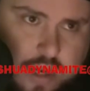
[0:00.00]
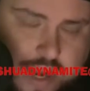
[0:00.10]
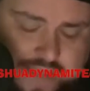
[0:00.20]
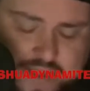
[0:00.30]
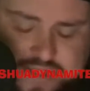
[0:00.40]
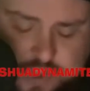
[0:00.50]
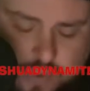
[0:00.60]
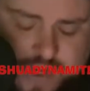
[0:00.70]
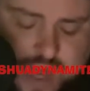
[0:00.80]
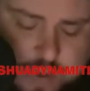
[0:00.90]
And then so
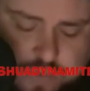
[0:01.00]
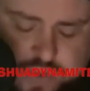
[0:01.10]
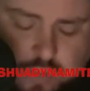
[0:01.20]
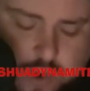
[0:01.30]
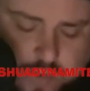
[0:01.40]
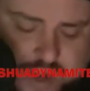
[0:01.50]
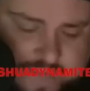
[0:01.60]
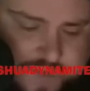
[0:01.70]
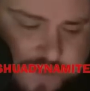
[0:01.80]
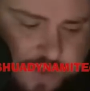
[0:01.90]
what we
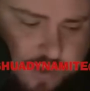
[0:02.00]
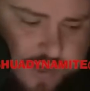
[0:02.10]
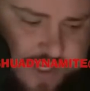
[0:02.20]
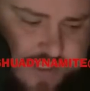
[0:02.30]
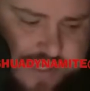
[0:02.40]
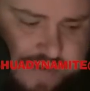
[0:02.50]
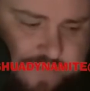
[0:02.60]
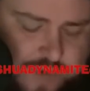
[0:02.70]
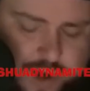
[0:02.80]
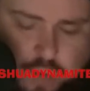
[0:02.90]
have to do is,
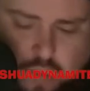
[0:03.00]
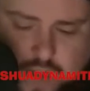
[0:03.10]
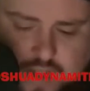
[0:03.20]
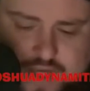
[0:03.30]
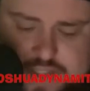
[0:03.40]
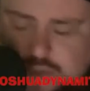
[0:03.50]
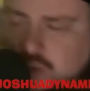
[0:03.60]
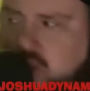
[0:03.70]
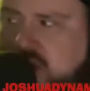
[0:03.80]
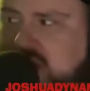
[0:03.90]
if we are willing to
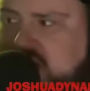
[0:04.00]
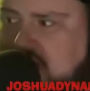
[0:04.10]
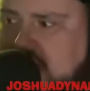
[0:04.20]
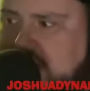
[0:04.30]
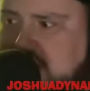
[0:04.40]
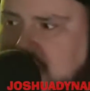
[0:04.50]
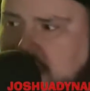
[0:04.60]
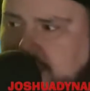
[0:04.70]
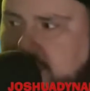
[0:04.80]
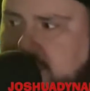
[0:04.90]
criticize
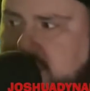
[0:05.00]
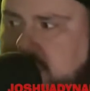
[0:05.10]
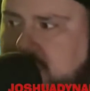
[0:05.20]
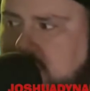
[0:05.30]
others,